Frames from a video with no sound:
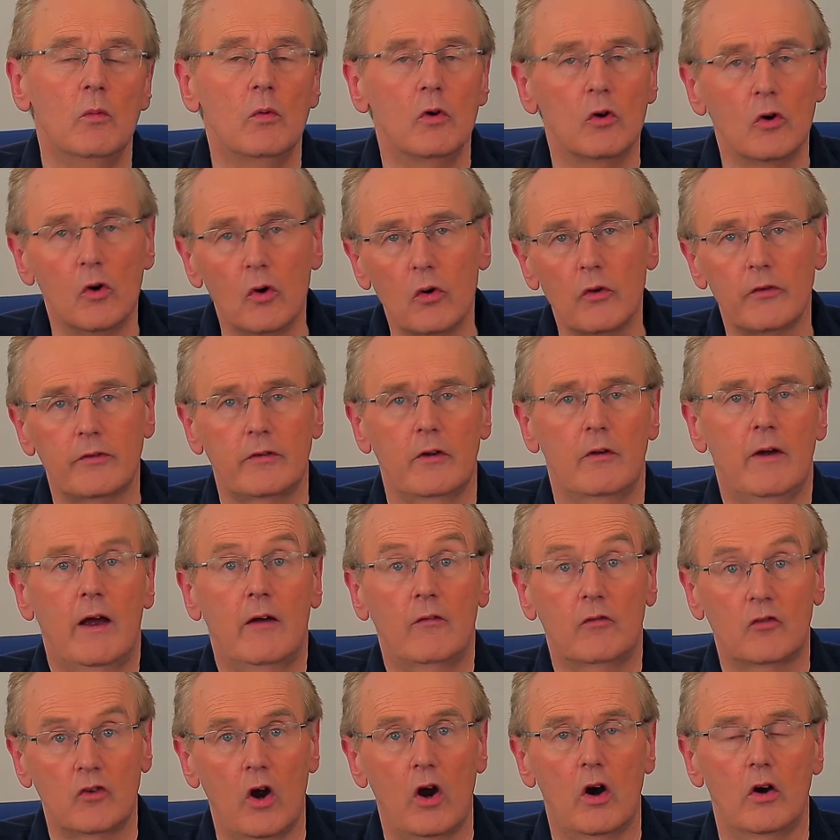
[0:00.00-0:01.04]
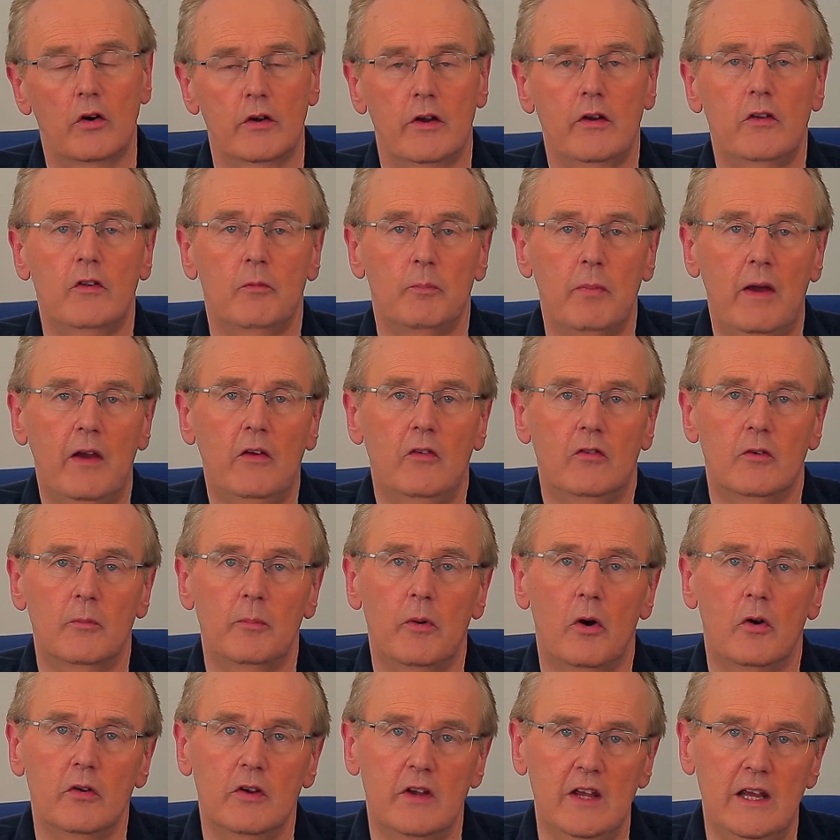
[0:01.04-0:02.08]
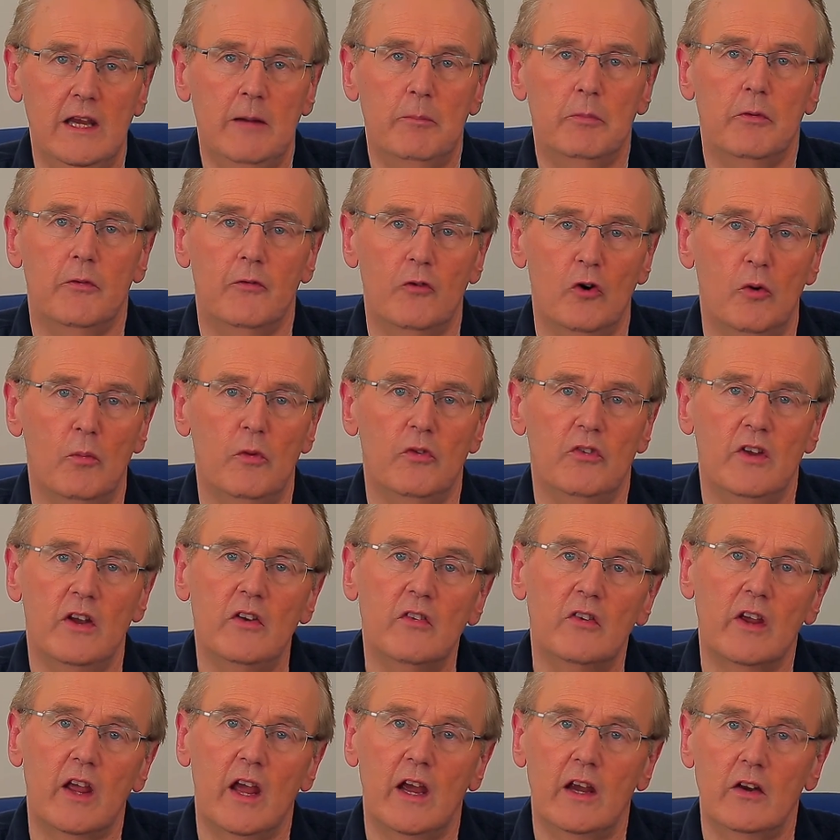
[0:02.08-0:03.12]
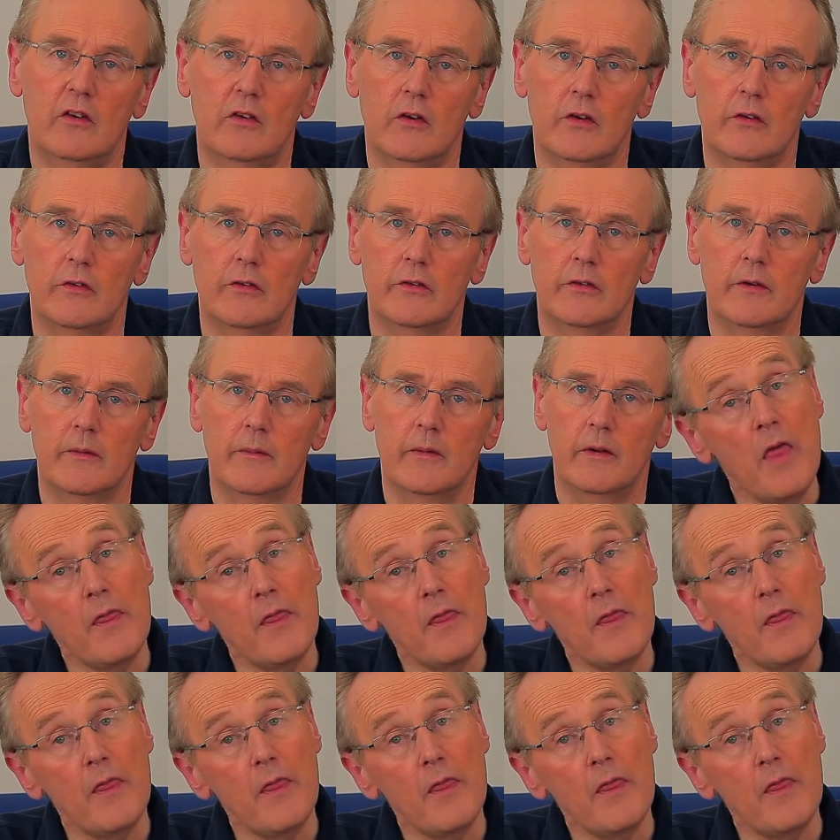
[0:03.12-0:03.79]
will also have targets based upon key performance indicators.